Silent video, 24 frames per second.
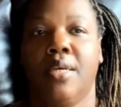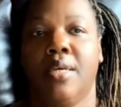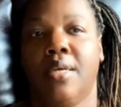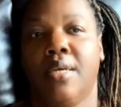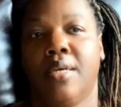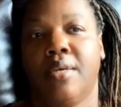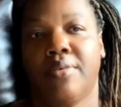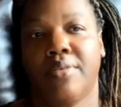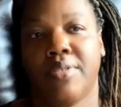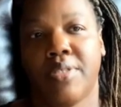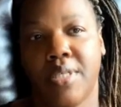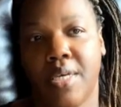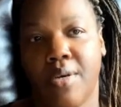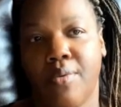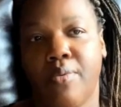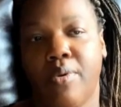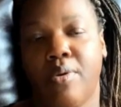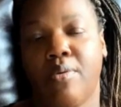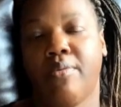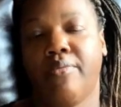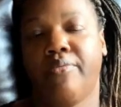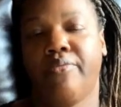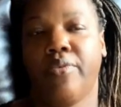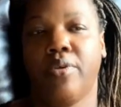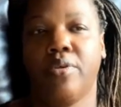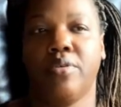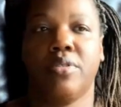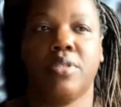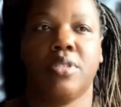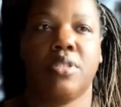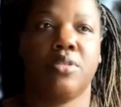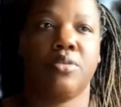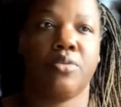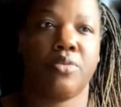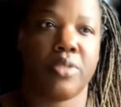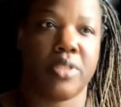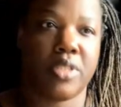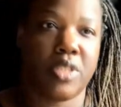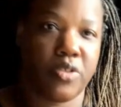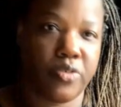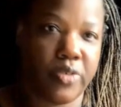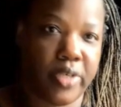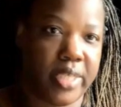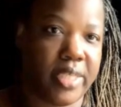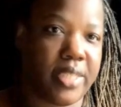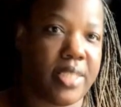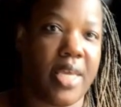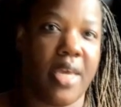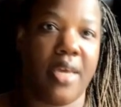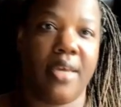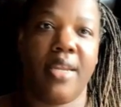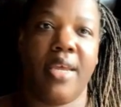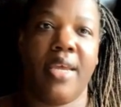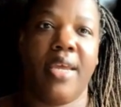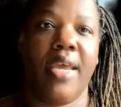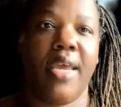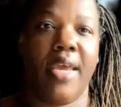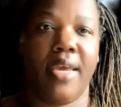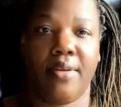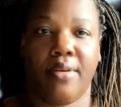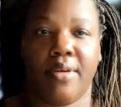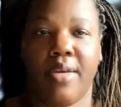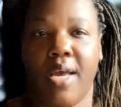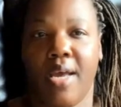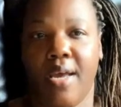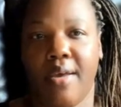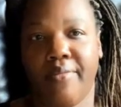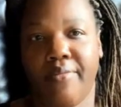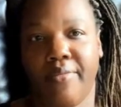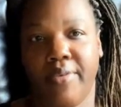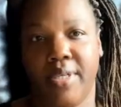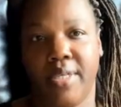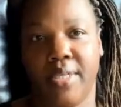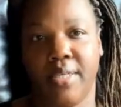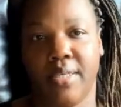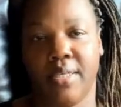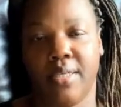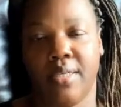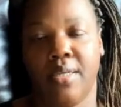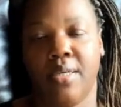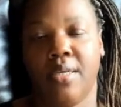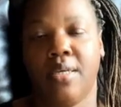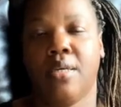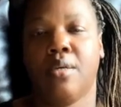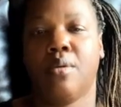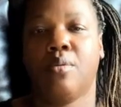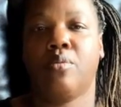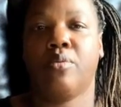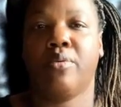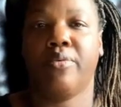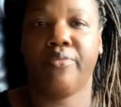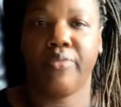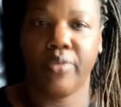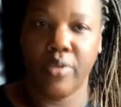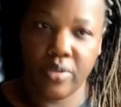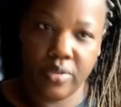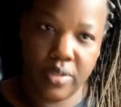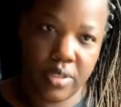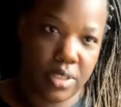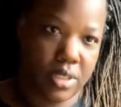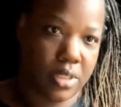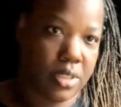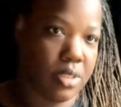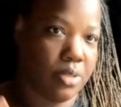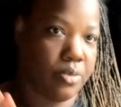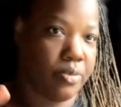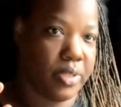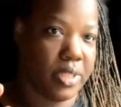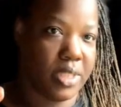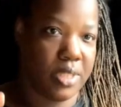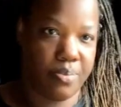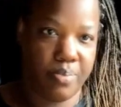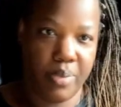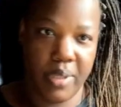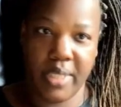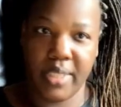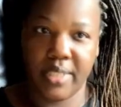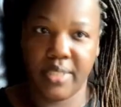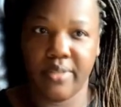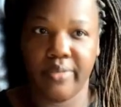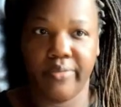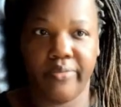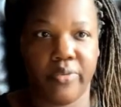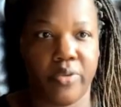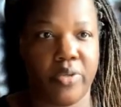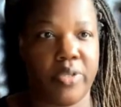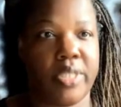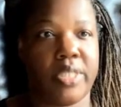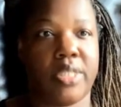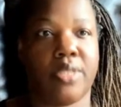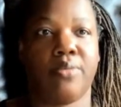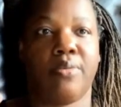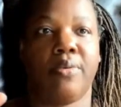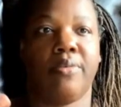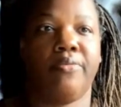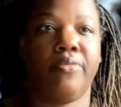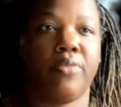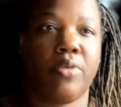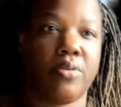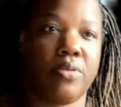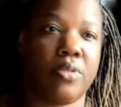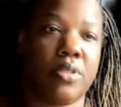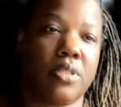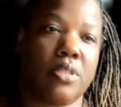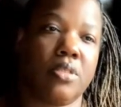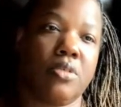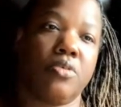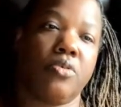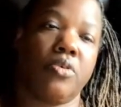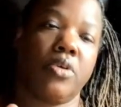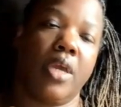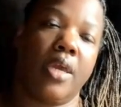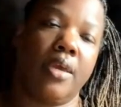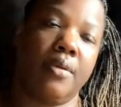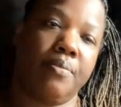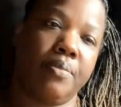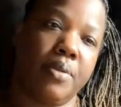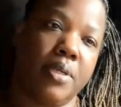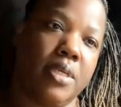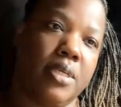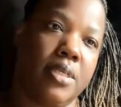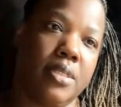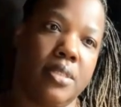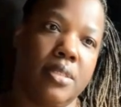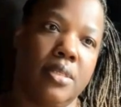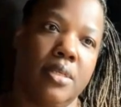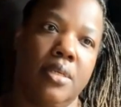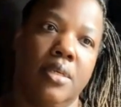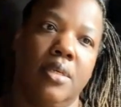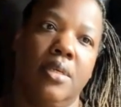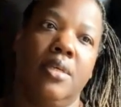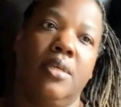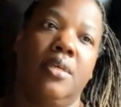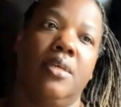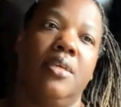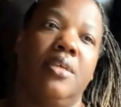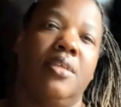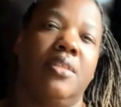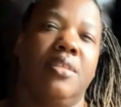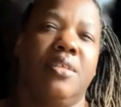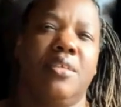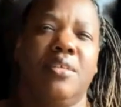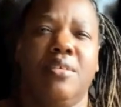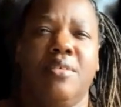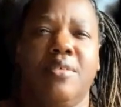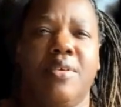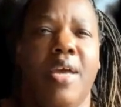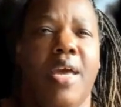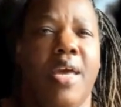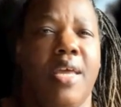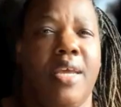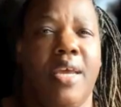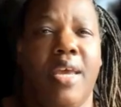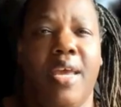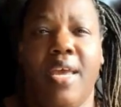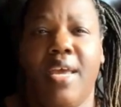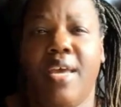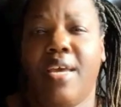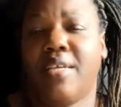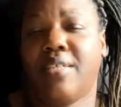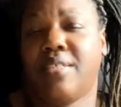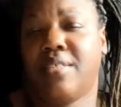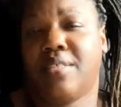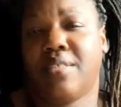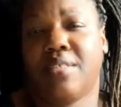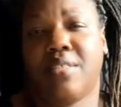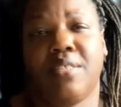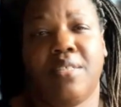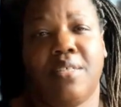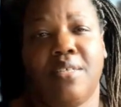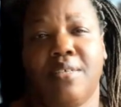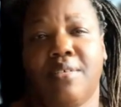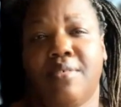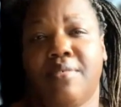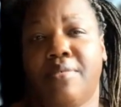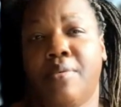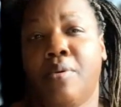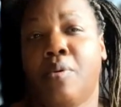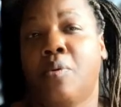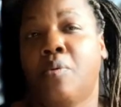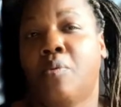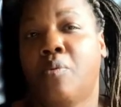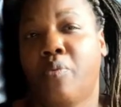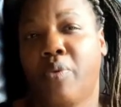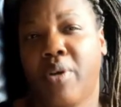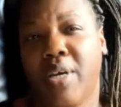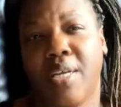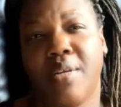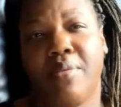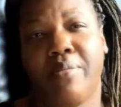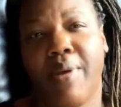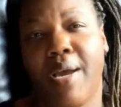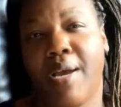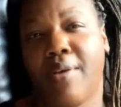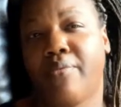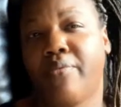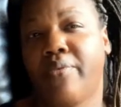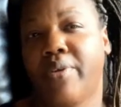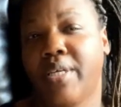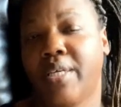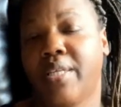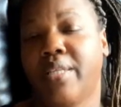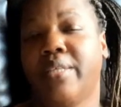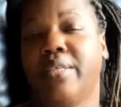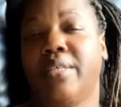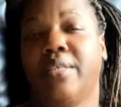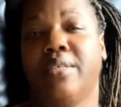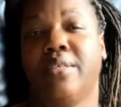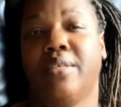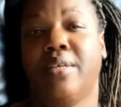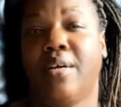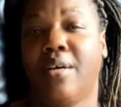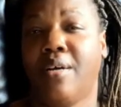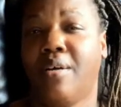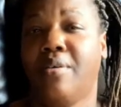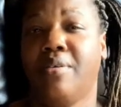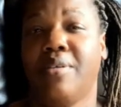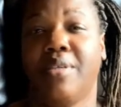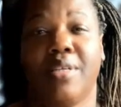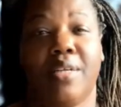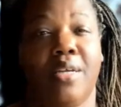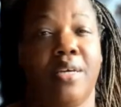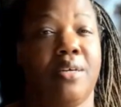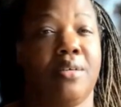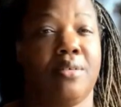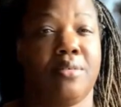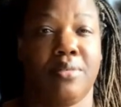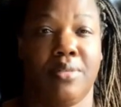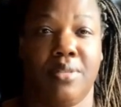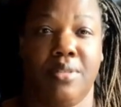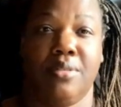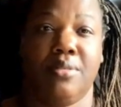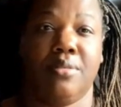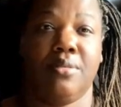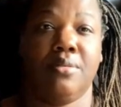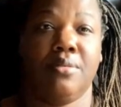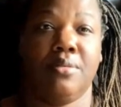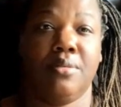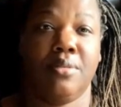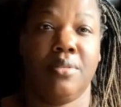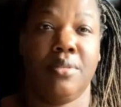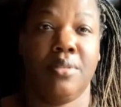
If someone refuses to address how they handle conflict, refuses to respect your voice, and refuses to create peace, then you got to ask yourself, what am I really holding on to?